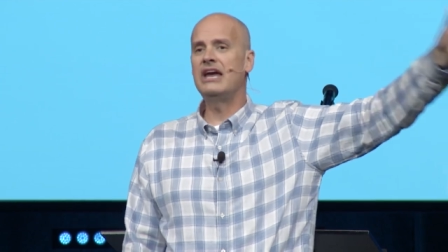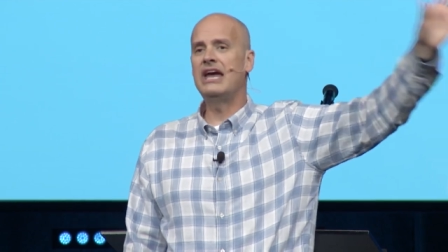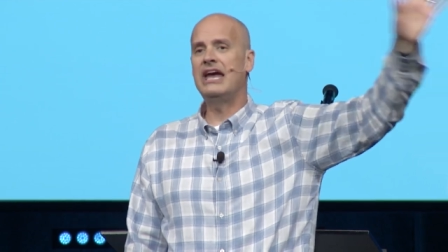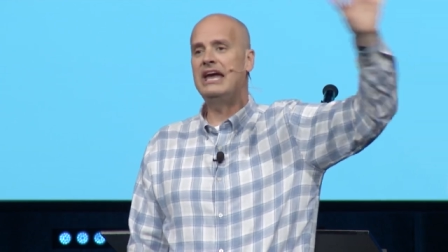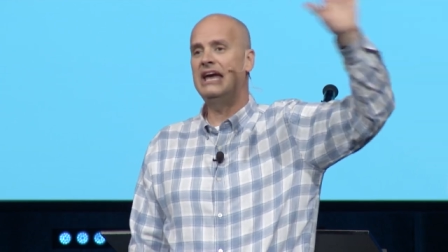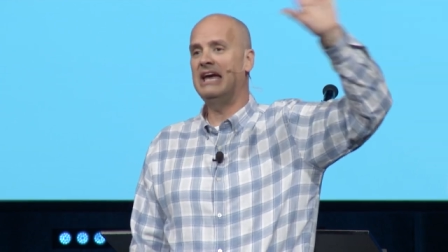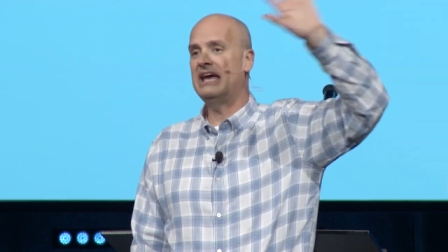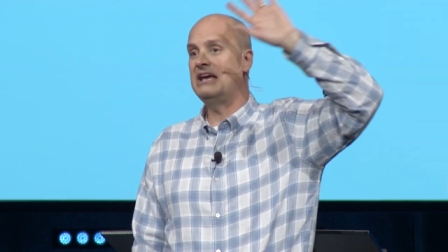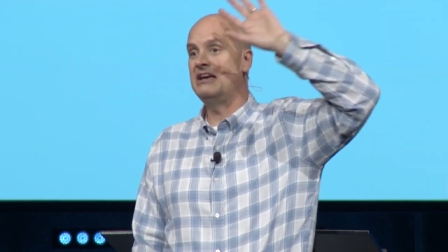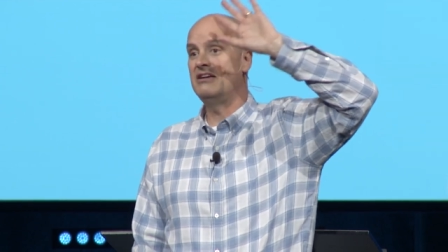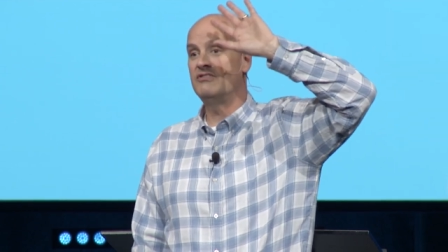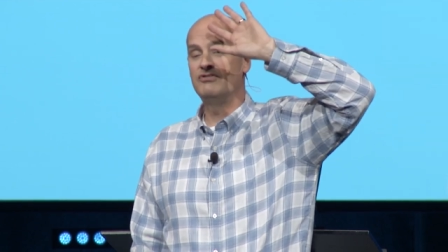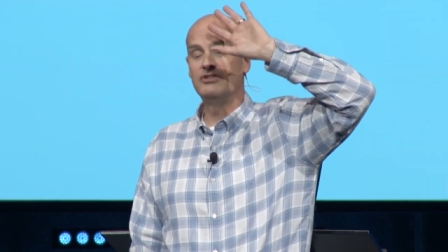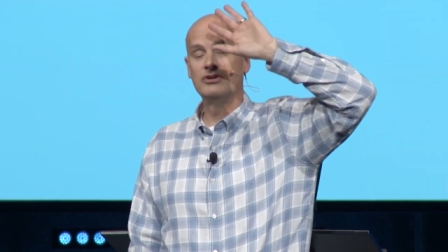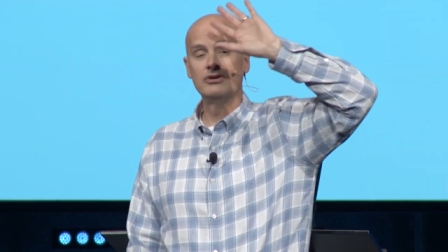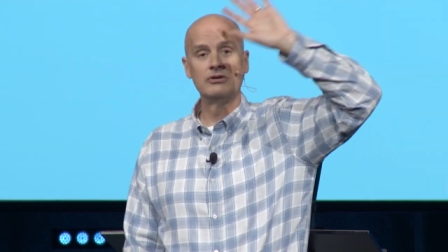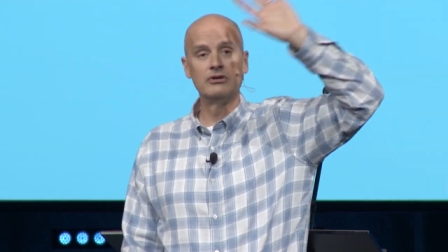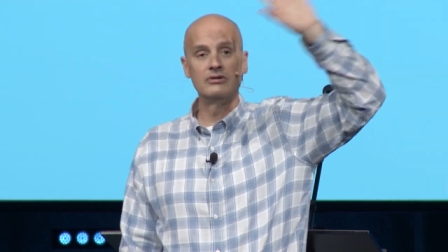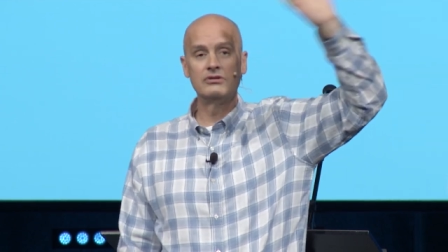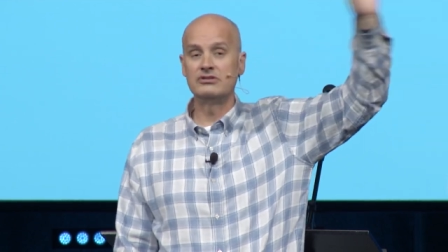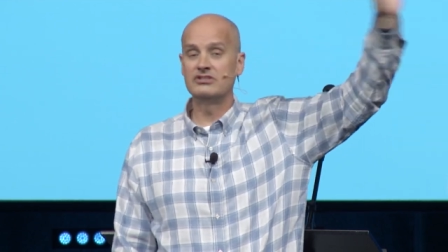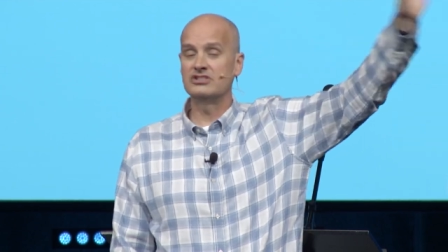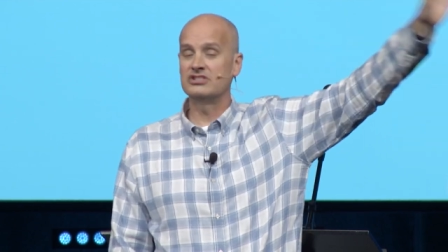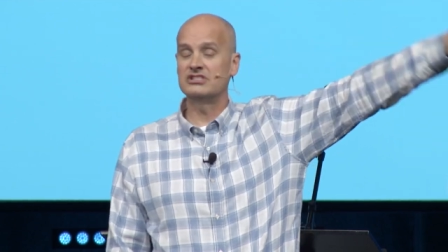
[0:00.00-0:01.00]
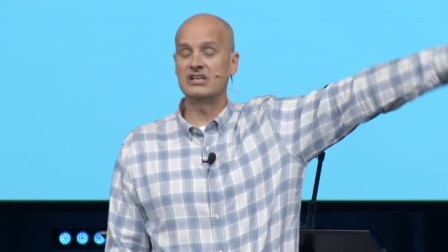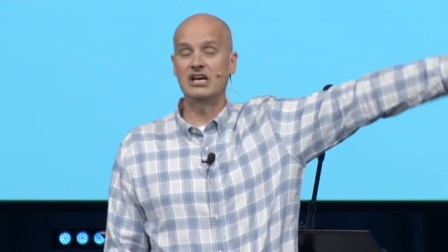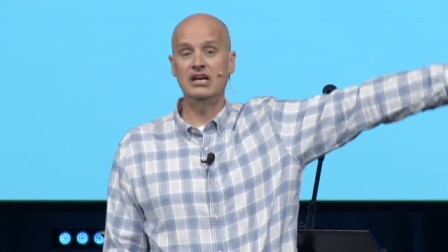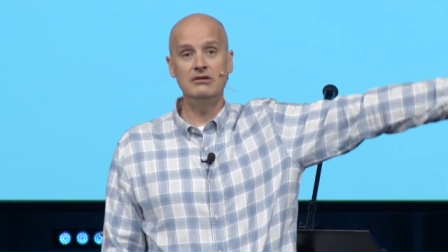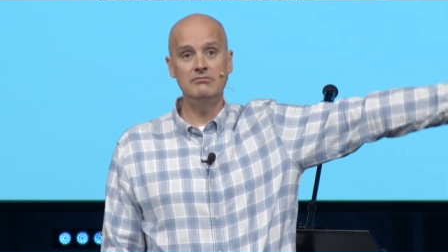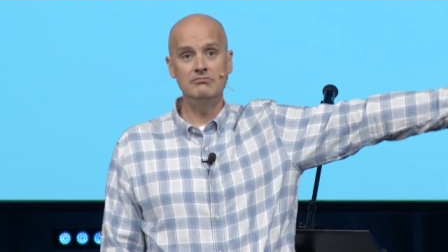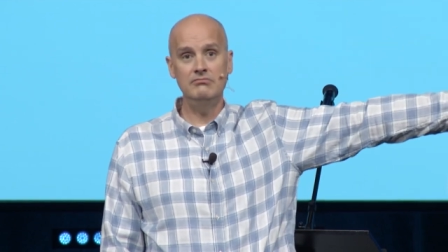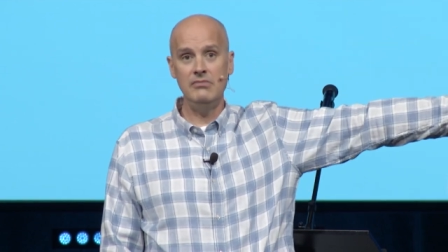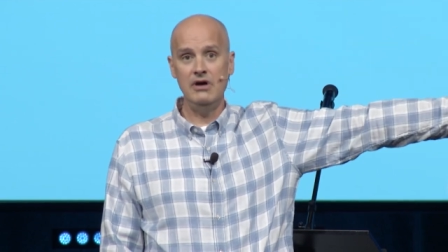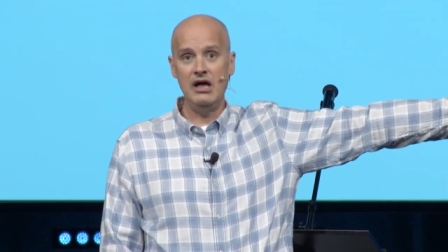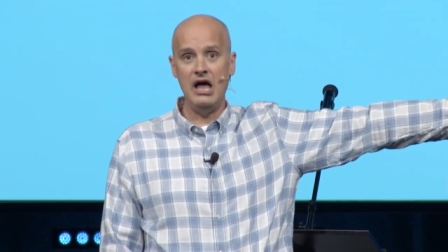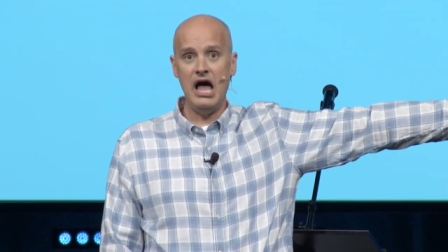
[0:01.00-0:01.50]
if you're just like,
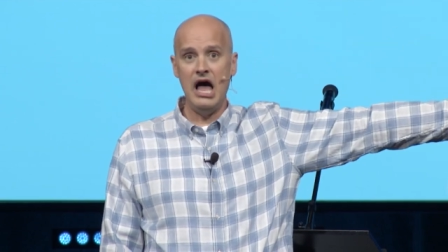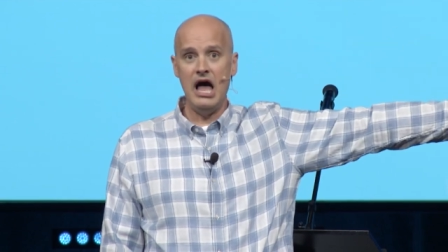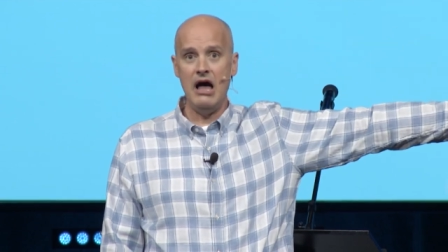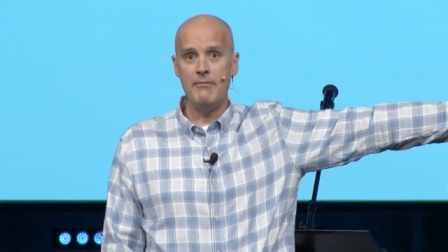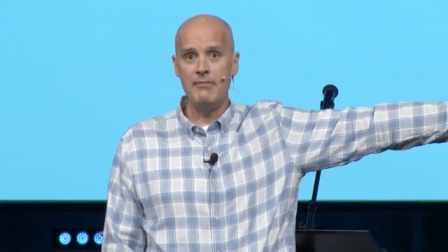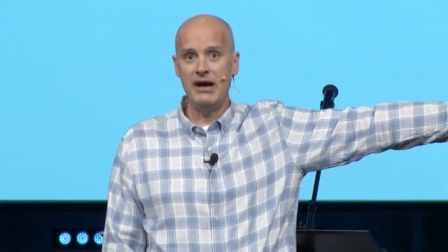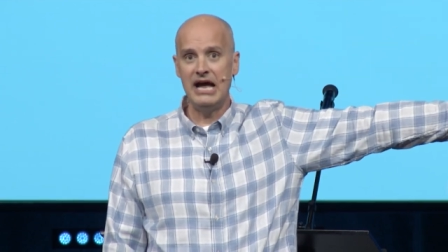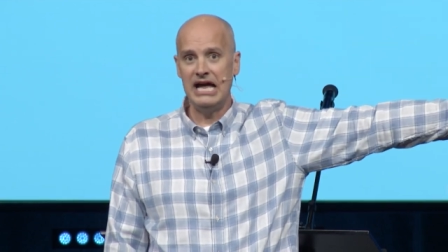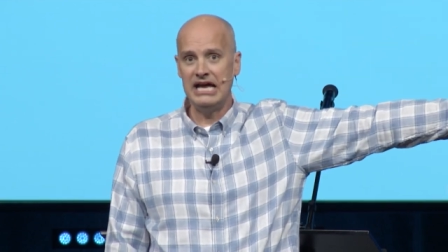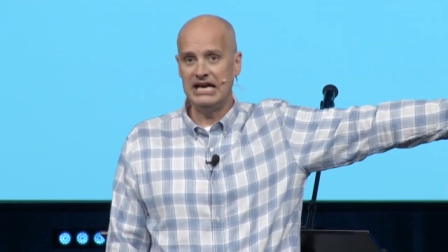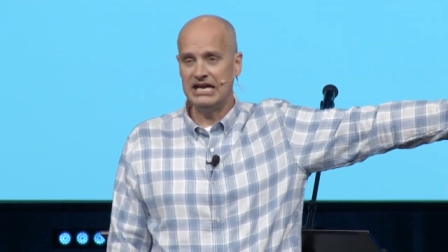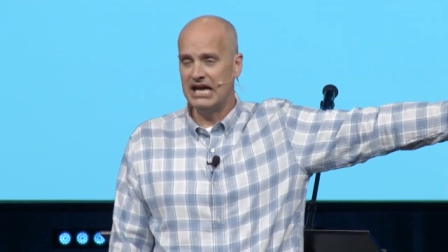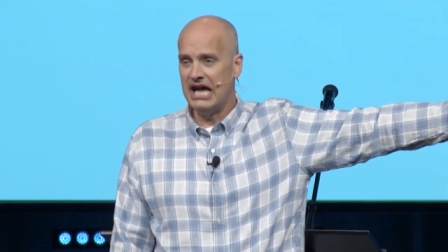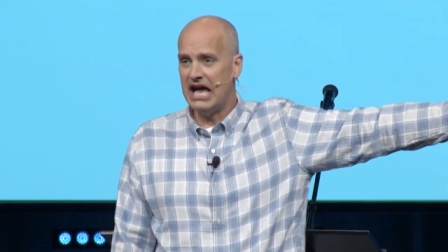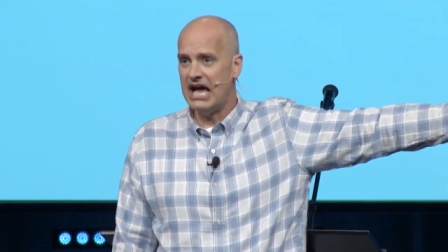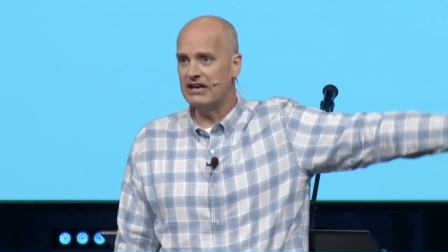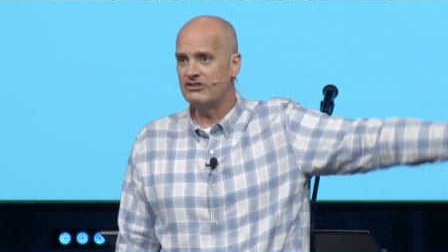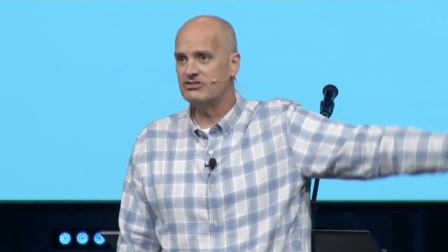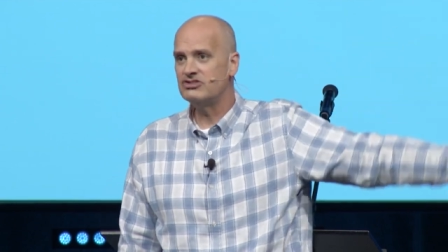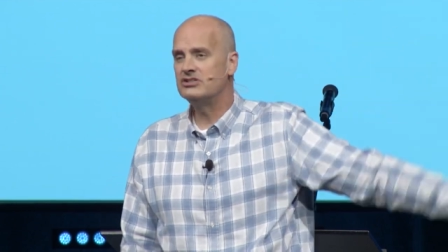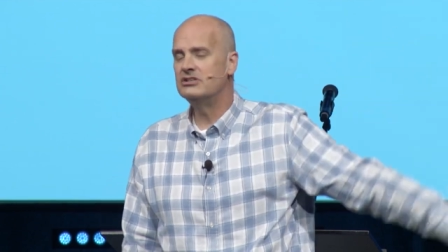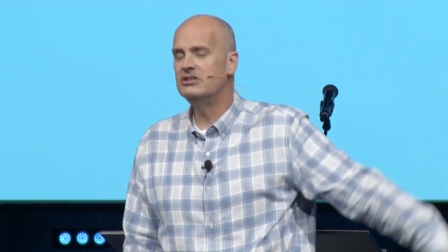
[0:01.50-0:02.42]
oh my gosh,